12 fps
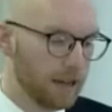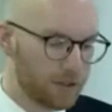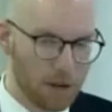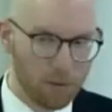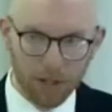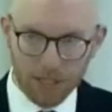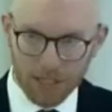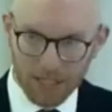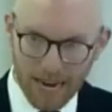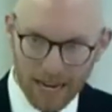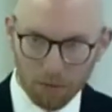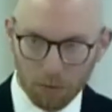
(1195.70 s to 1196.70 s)
If someone
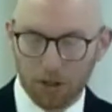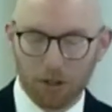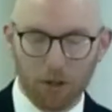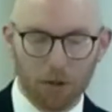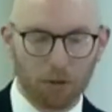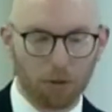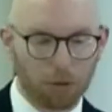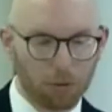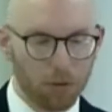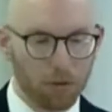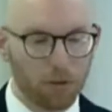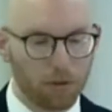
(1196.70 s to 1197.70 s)
sat with you
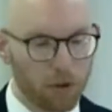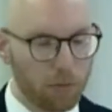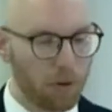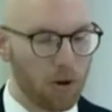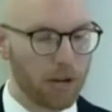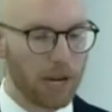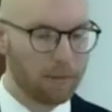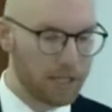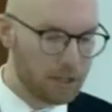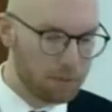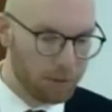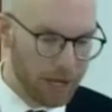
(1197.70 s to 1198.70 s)
through the football game
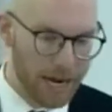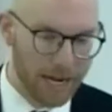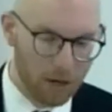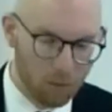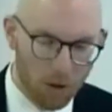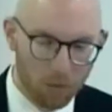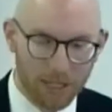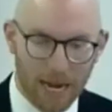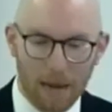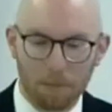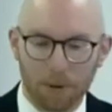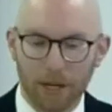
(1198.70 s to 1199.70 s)
explaining what was
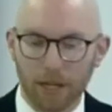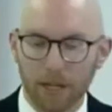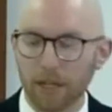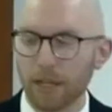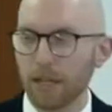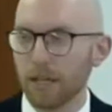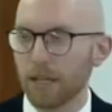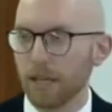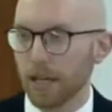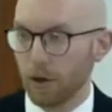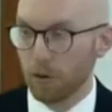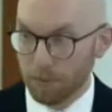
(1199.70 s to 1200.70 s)
happening,
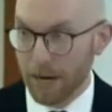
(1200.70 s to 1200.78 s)
it